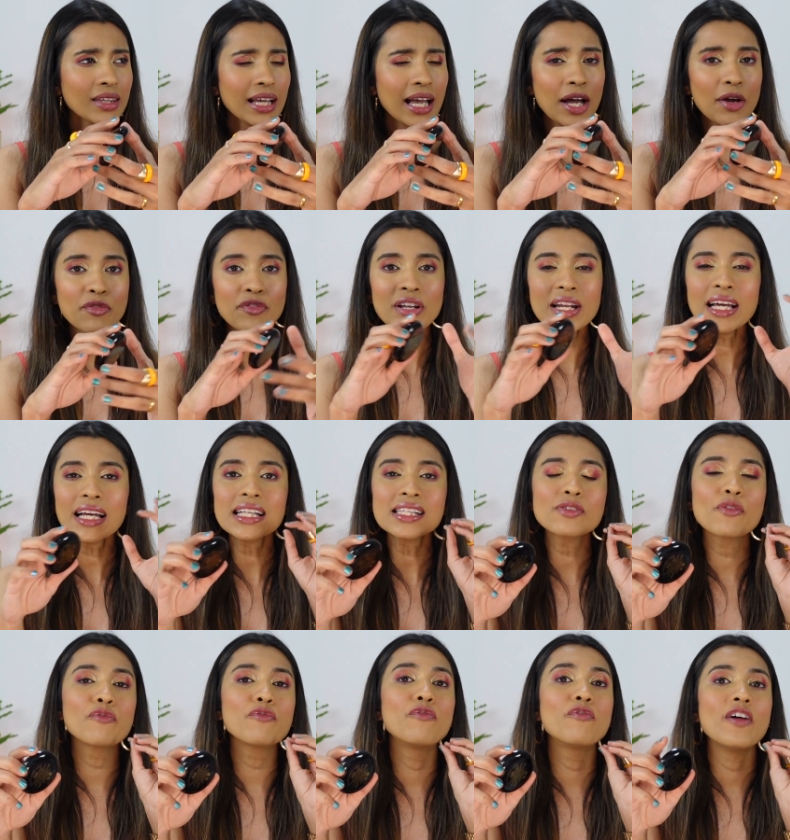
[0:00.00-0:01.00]
I feel like it's a
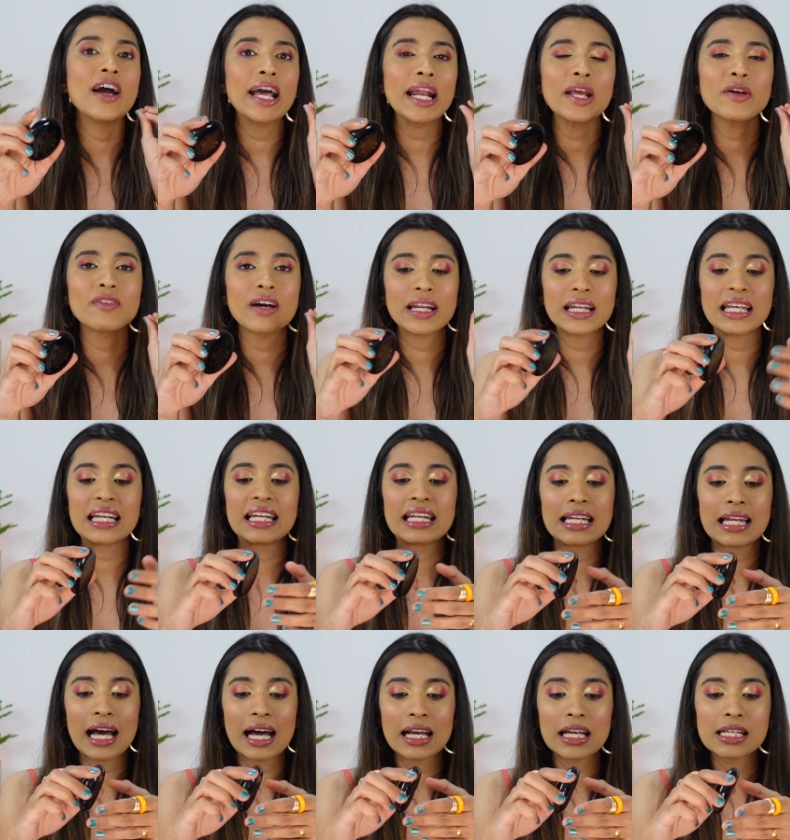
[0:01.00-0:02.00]
very
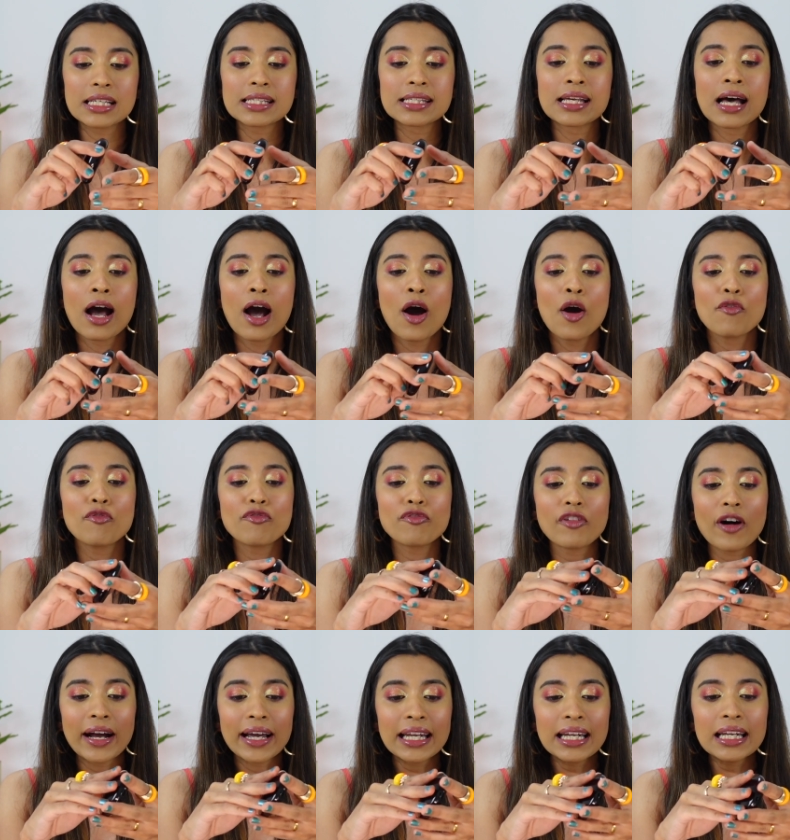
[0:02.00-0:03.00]
nice
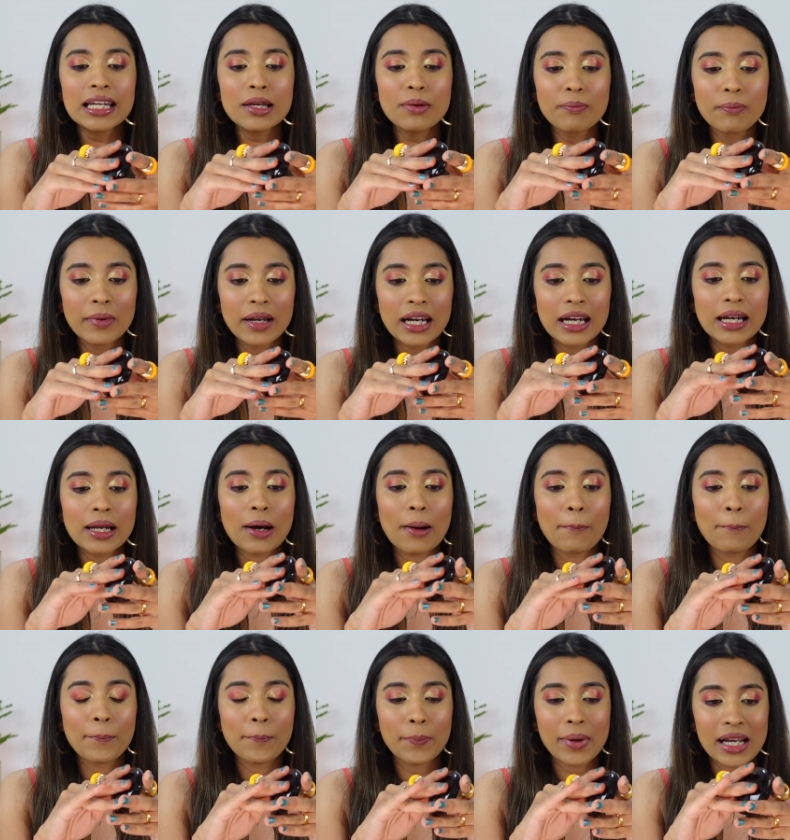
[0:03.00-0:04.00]
finely milled
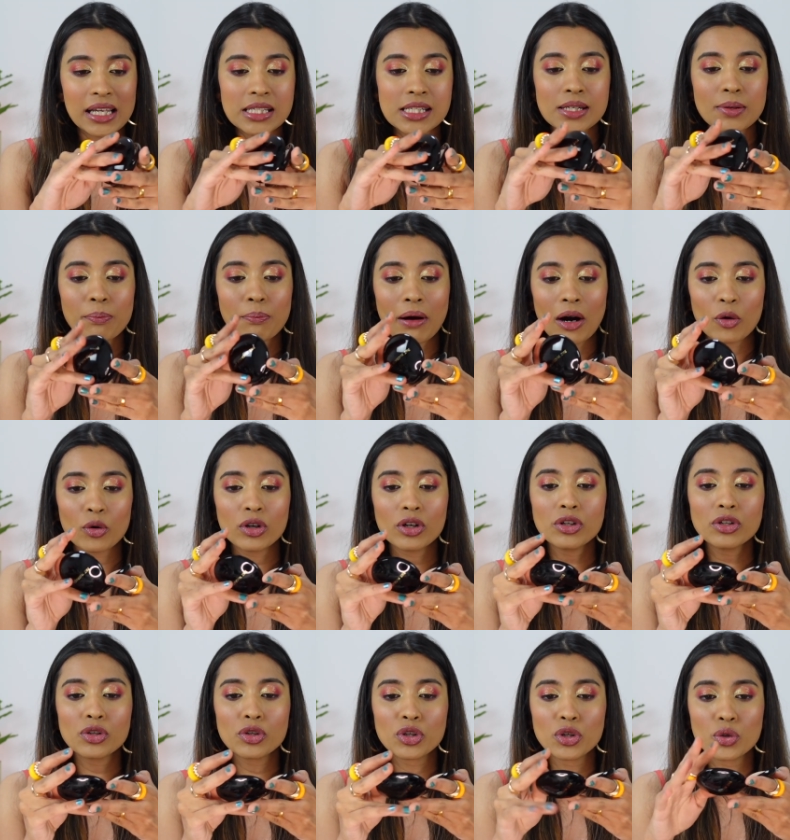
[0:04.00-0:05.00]
pressed powder
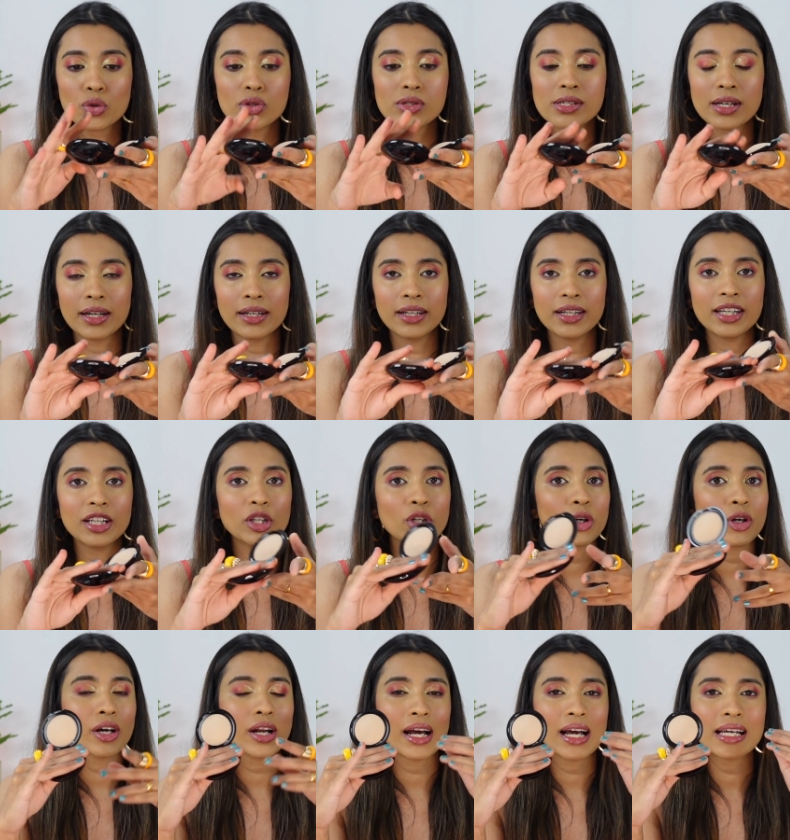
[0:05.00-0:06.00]
to use underneath
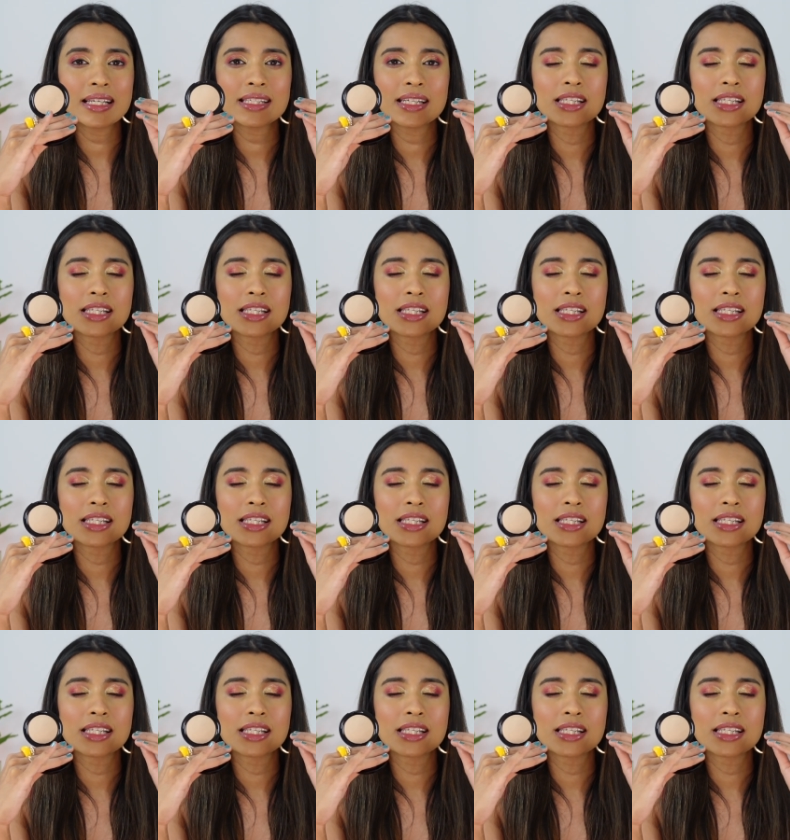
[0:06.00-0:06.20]
your eyes.